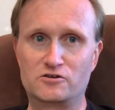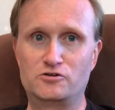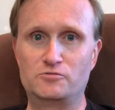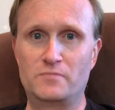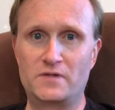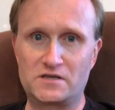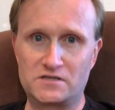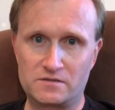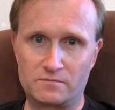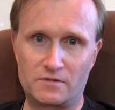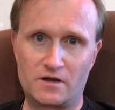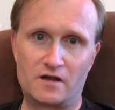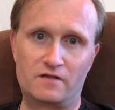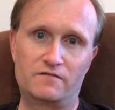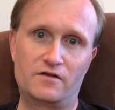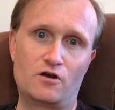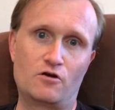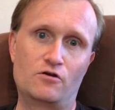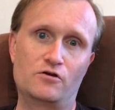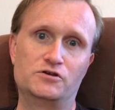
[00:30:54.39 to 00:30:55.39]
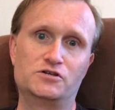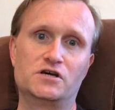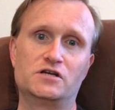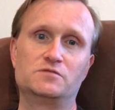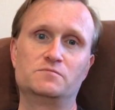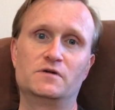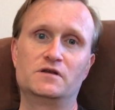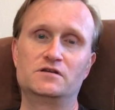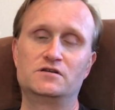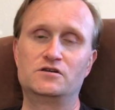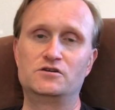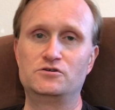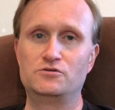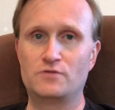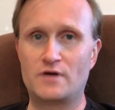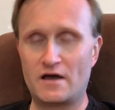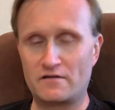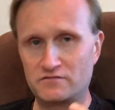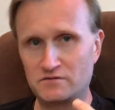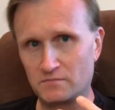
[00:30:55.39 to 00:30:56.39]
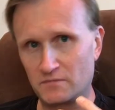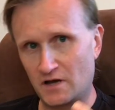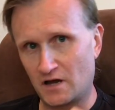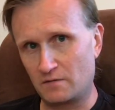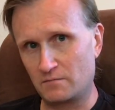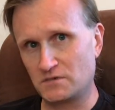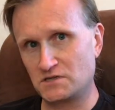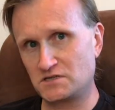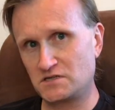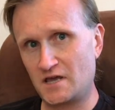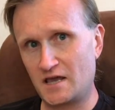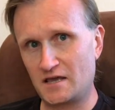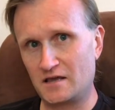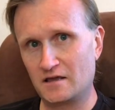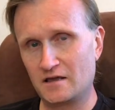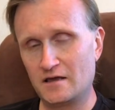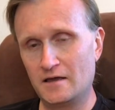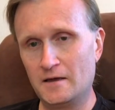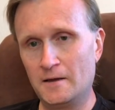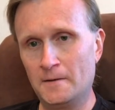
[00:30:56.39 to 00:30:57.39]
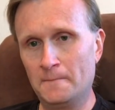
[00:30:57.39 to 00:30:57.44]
Did you make some kind of error in judgment? Did you have some kind of mistake?